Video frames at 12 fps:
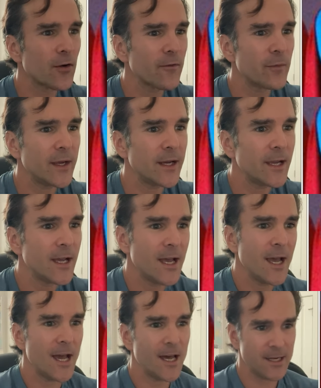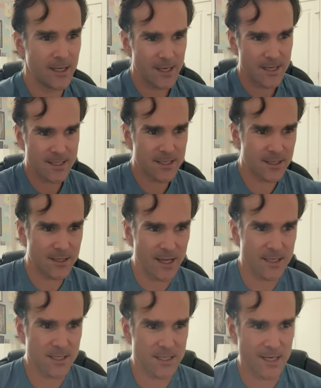of me and it is
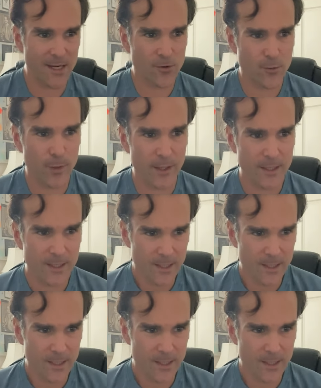nice and centered, but